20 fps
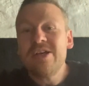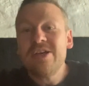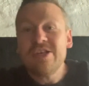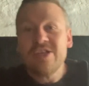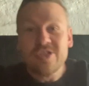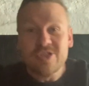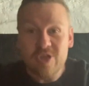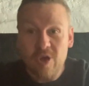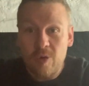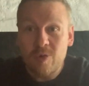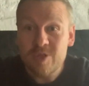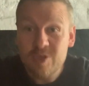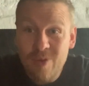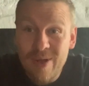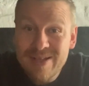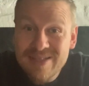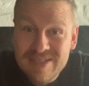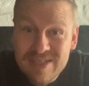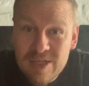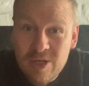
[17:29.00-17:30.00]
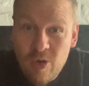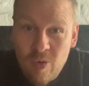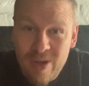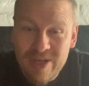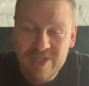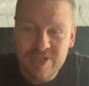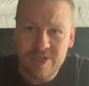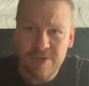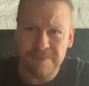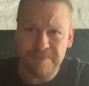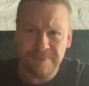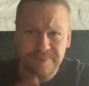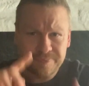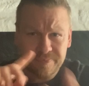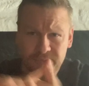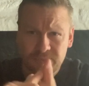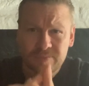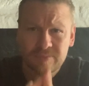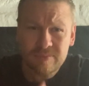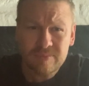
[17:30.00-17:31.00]
So, to answer the question,
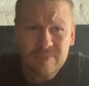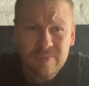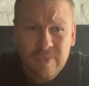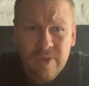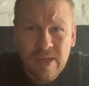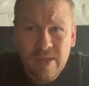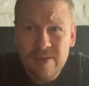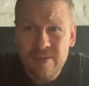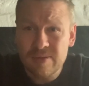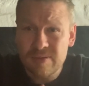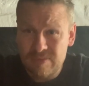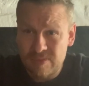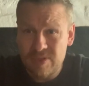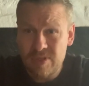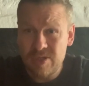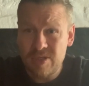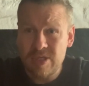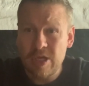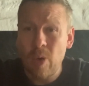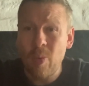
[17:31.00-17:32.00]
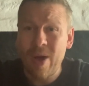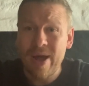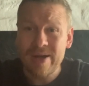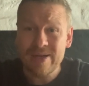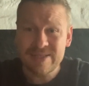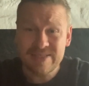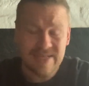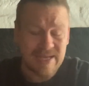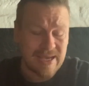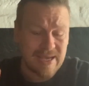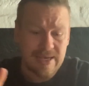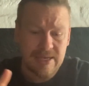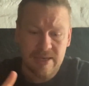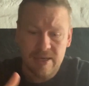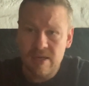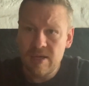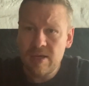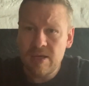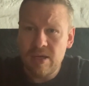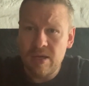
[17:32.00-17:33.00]
Yawarate,
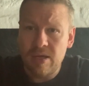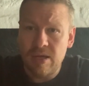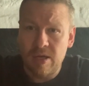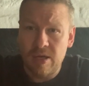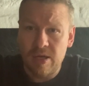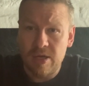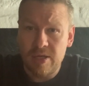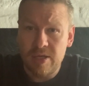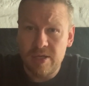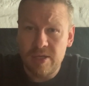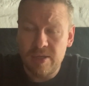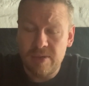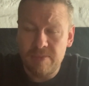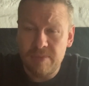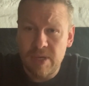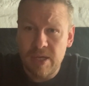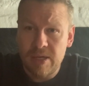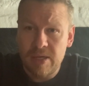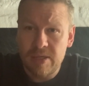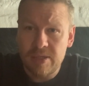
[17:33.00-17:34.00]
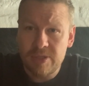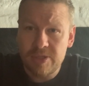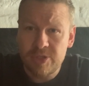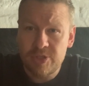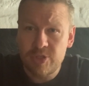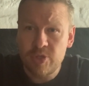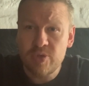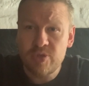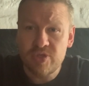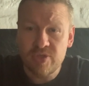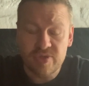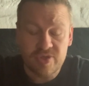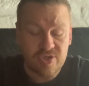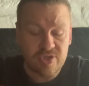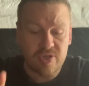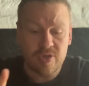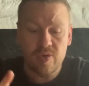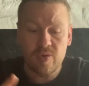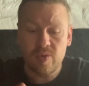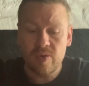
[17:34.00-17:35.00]

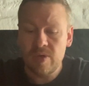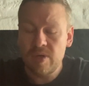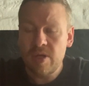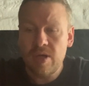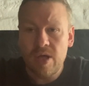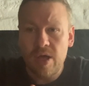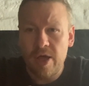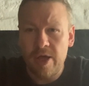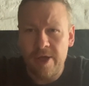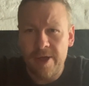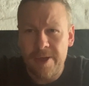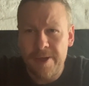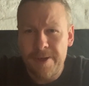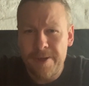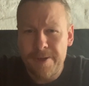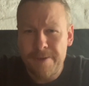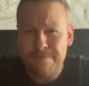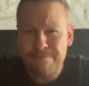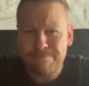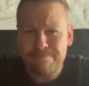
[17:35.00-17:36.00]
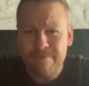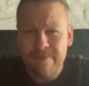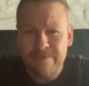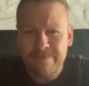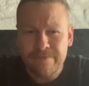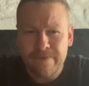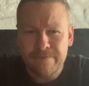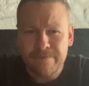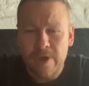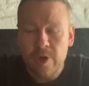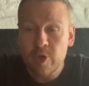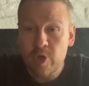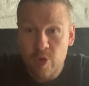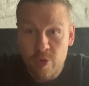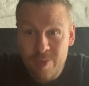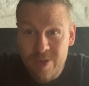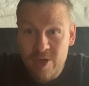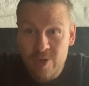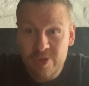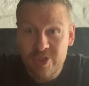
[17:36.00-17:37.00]
Jujutsu,
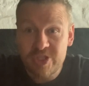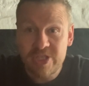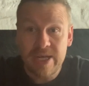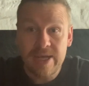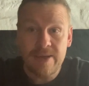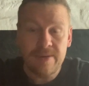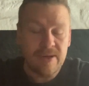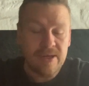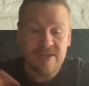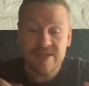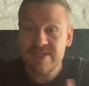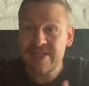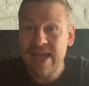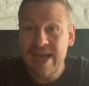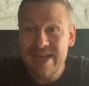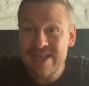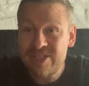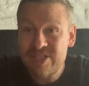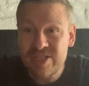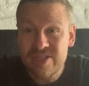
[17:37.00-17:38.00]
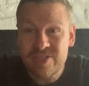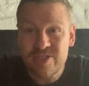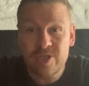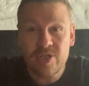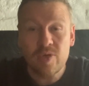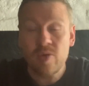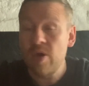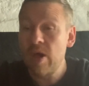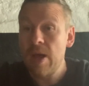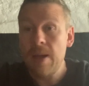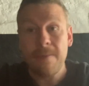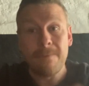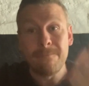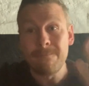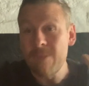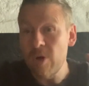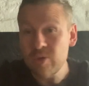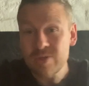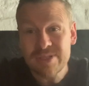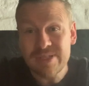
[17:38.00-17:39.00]
Kumiuchi, Taijutsu,
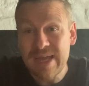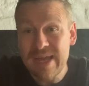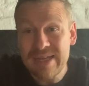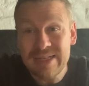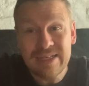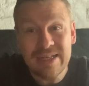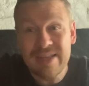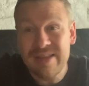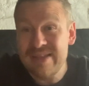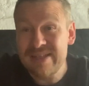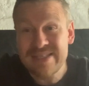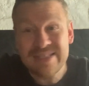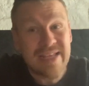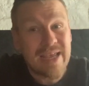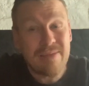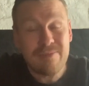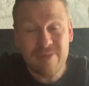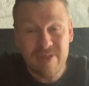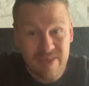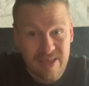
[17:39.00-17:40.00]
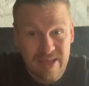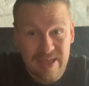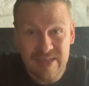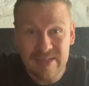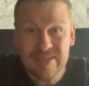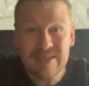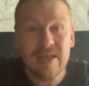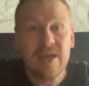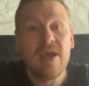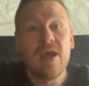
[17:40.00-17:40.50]
most likely are the same things